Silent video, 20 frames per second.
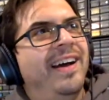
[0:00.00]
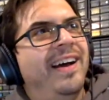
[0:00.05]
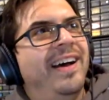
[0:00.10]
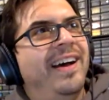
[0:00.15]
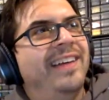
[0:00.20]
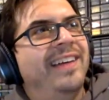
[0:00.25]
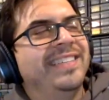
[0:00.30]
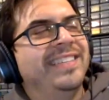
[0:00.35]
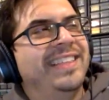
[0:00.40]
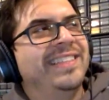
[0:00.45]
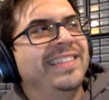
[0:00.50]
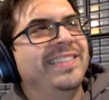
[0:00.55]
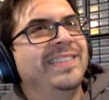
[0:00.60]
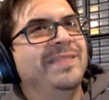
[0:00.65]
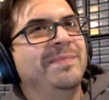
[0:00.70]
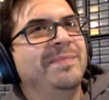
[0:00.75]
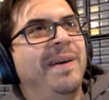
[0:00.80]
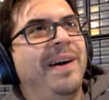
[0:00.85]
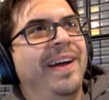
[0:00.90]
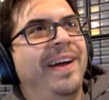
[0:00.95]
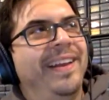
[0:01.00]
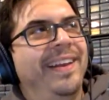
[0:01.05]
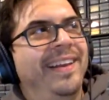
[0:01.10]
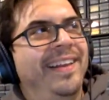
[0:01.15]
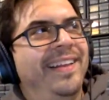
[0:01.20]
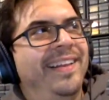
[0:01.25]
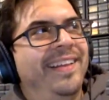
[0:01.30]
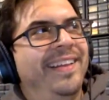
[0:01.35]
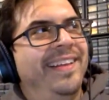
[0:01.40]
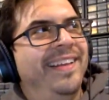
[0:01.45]
I was like, this is mine,
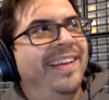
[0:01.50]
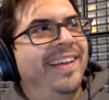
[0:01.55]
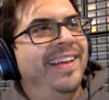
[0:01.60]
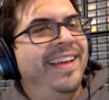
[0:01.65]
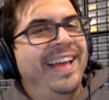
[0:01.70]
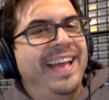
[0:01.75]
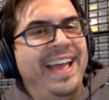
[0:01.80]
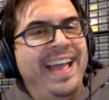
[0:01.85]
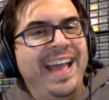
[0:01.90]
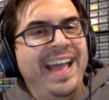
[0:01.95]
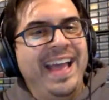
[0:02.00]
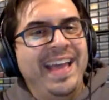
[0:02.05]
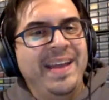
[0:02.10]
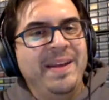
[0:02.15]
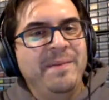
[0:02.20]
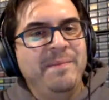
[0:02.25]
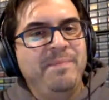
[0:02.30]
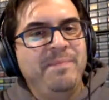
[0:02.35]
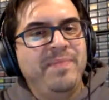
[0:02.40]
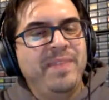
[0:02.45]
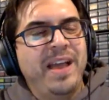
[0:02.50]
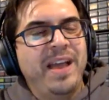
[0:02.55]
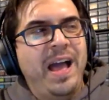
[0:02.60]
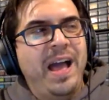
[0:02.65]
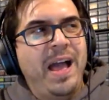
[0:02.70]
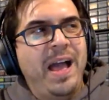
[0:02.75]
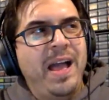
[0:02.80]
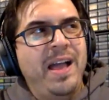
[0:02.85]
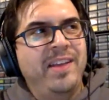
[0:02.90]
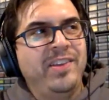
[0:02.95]
and
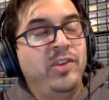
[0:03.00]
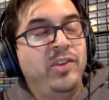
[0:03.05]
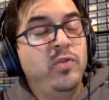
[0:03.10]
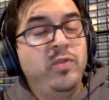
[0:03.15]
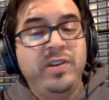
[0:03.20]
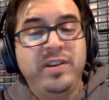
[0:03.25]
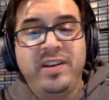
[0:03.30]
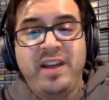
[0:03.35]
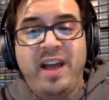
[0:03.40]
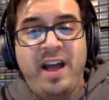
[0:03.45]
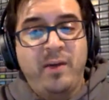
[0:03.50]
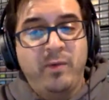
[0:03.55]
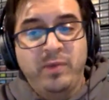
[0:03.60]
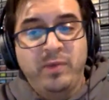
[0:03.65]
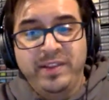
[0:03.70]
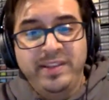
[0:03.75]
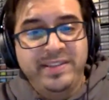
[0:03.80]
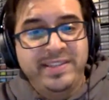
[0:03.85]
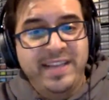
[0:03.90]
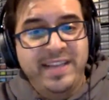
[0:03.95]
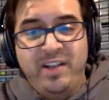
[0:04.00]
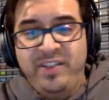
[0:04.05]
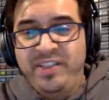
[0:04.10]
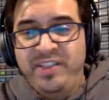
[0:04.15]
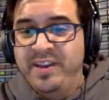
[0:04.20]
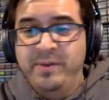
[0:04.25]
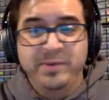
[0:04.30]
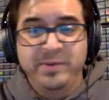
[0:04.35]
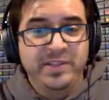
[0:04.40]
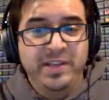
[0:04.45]
you could not really tell that it
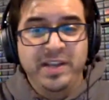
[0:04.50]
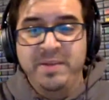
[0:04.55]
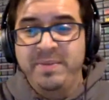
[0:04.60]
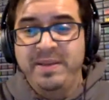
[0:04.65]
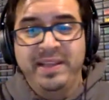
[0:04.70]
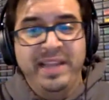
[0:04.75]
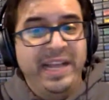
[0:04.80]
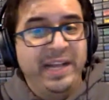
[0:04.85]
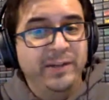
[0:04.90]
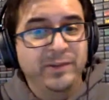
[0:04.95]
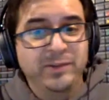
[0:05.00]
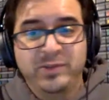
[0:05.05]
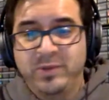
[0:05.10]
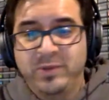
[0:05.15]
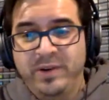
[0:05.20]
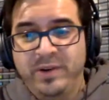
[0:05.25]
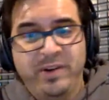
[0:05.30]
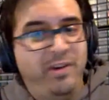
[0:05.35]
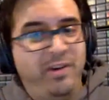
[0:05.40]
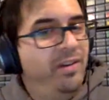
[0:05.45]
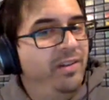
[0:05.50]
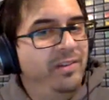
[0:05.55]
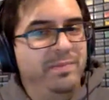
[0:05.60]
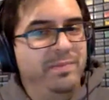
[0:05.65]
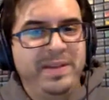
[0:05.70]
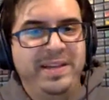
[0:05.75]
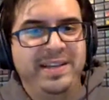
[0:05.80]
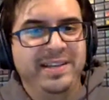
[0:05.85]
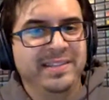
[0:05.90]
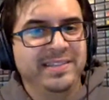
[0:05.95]
was going to be a Lego store at all
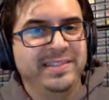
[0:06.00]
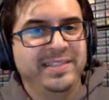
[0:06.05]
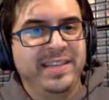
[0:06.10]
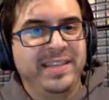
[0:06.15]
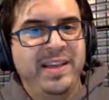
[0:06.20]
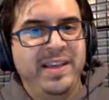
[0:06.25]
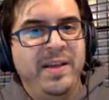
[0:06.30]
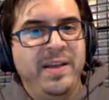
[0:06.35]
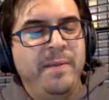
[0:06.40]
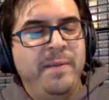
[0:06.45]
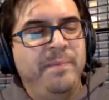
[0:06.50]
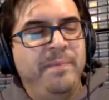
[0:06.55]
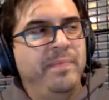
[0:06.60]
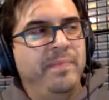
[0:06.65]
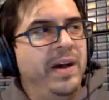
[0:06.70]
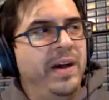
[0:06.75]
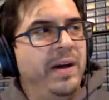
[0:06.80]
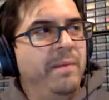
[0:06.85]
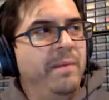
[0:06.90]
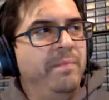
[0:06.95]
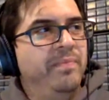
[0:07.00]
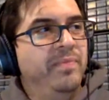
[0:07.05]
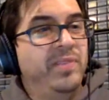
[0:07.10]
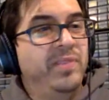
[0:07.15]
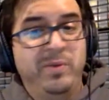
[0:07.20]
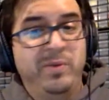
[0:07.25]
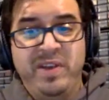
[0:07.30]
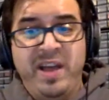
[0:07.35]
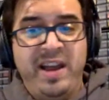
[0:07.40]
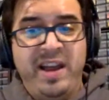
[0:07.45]
because there
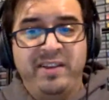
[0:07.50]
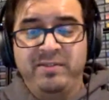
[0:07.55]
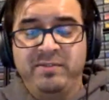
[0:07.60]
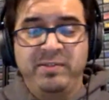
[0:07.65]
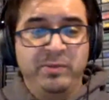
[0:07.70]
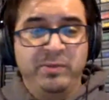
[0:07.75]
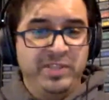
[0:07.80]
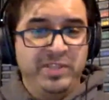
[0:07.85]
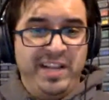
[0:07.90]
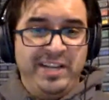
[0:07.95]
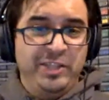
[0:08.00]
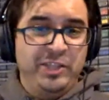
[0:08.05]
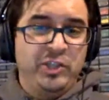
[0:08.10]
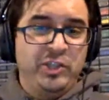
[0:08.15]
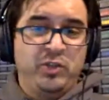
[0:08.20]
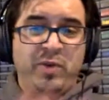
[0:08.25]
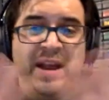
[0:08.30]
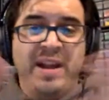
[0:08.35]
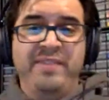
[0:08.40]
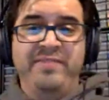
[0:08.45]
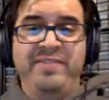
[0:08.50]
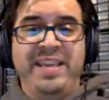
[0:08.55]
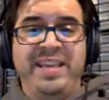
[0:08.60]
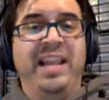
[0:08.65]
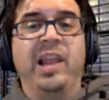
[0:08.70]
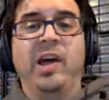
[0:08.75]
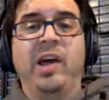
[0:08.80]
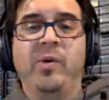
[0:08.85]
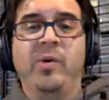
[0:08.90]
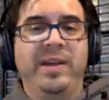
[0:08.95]
was not a shred of
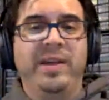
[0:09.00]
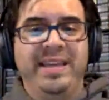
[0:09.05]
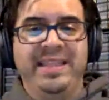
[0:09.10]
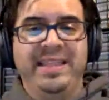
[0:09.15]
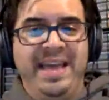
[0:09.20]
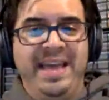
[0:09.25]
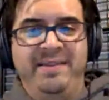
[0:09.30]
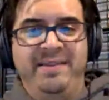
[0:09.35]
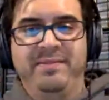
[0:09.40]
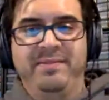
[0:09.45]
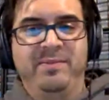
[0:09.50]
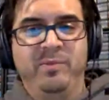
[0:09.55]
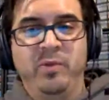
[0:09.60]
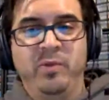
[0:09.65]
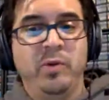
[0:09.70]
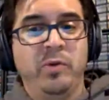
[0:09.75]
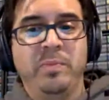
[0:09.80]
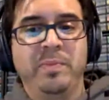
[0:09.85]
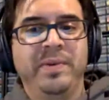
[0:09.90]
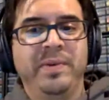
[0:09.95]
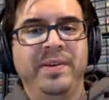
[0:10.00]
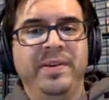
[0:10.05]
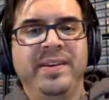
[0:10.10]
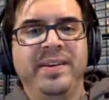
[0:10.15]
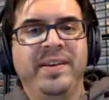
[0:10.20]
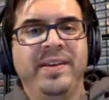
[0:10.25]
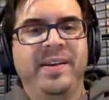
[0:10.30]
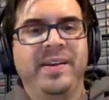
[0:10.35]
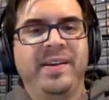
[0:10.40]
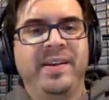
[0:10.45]
yellow in that room.
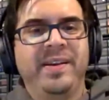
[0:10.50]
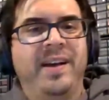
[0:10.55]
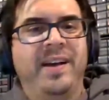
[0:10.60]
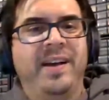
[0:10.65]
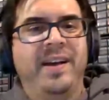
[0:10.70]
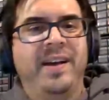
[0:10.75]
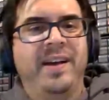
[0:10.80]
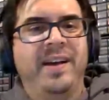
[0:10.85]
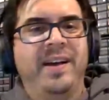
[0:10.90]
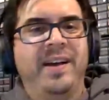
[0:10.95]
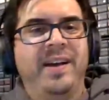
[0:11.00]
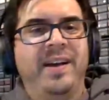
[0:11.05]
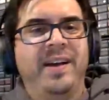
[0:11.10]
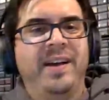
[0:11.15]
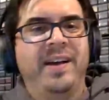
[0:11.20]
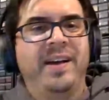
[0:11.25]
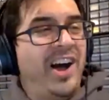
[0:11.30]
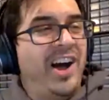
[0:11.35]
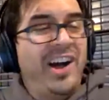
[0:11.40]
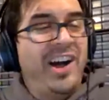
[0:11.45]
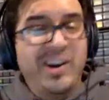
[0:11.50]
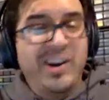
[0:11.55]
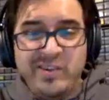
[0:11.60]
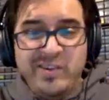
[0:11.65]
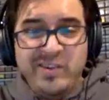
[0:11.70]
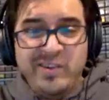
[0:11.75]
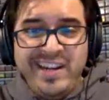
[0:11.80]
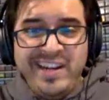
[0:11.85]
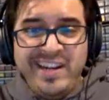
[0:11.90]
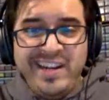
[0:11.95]
It was
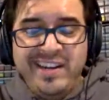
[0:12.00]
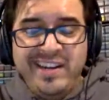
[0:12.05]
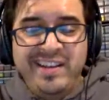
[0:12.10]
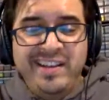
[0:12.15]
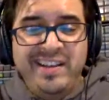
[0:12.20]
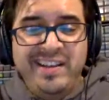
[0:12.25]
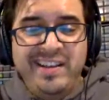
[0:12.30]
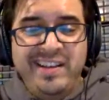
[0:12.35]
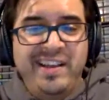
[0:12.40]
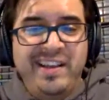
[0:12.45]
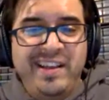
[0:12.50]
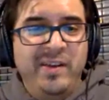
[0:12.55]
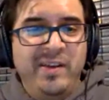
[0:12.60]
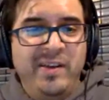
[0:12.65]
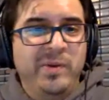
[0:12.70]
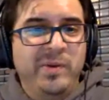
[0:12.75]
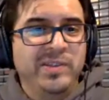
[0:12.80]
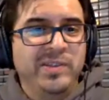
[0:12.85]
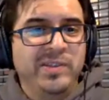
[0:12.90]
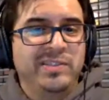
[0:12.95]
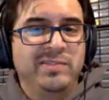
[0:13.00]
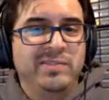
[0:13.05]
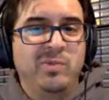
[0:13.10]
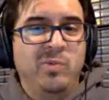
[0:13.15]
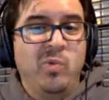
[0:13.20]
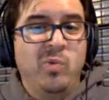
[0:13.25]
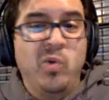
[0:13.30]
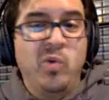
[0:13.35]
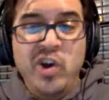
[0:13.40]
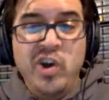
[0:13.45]
concrete. It was
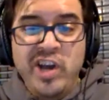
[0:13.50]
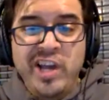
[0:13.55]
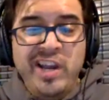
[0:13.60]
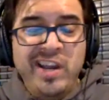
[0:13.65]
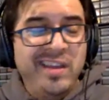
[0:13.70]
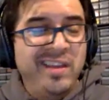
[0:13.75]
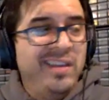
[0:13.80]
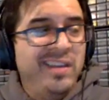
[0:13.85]
wood.